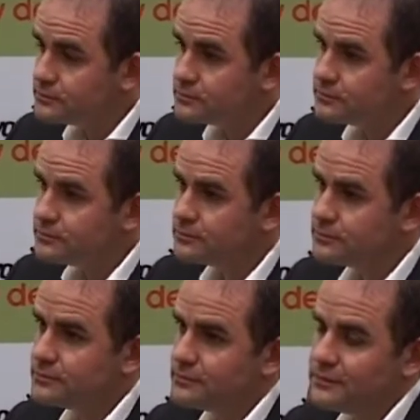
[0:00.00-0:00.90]
you know,
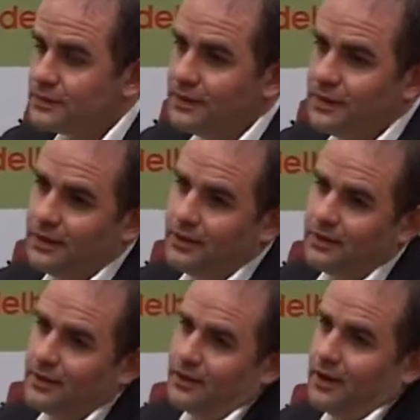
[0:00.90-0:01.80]
amongst all?
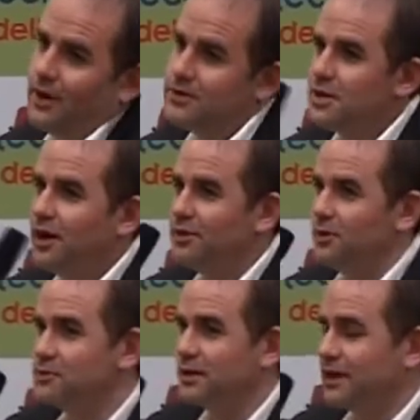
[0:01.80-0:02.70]
Oh, it's hard
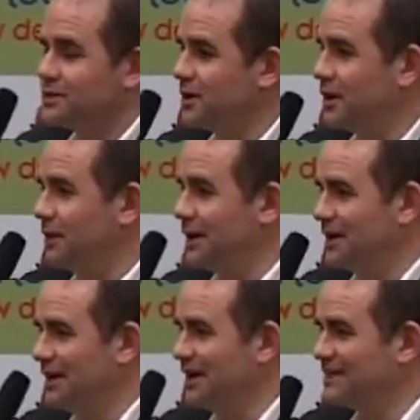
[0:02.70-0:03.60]
not to get excited
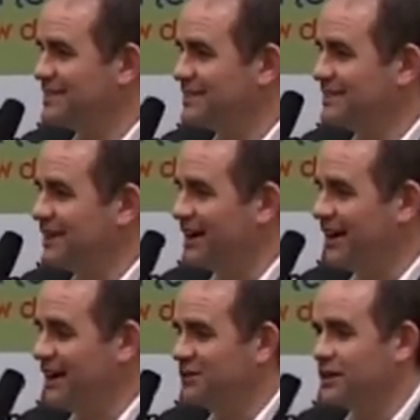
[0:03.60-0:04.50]
about Kinect. Okay.
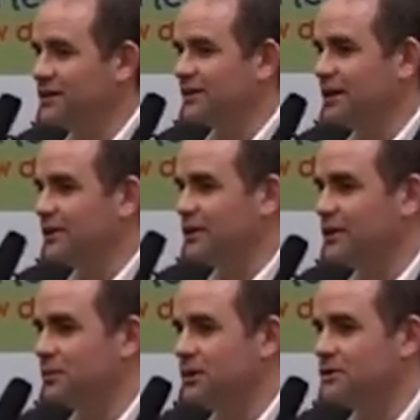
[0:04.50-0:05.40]
I think
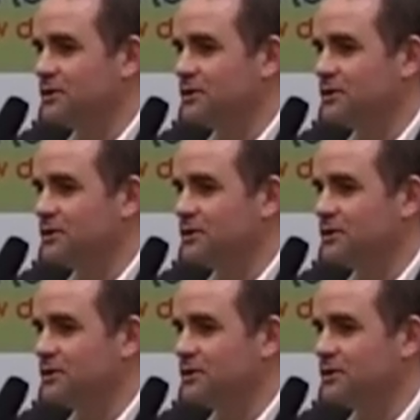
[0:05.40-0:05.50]
human